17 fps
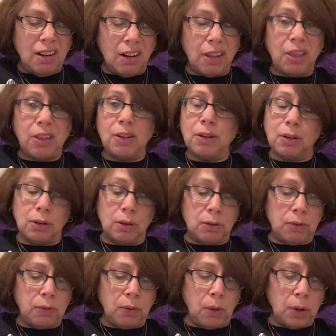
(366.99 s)
a third or
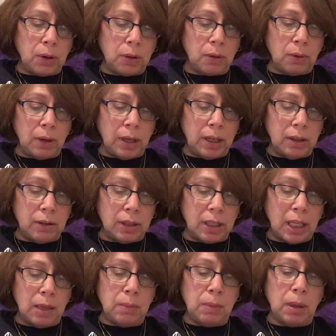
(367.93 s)
fourth grader,
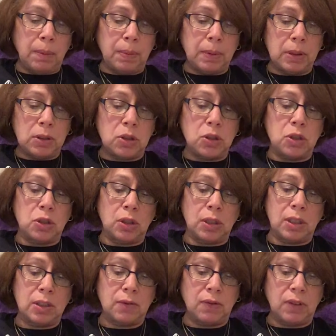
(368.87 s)
came up and shook
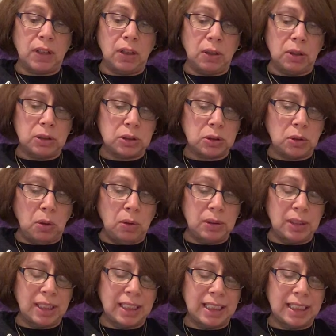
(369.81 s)
his finger
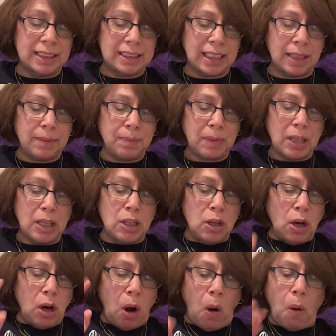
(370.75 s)
scoldingly and said,
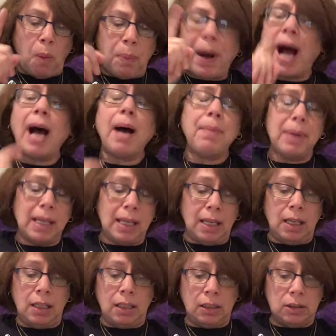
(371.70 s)
Oh,
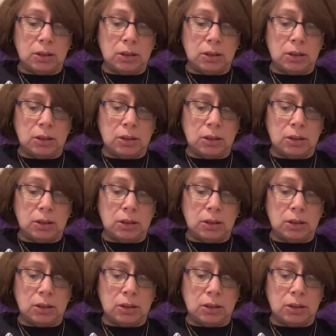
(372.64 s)
Bobby!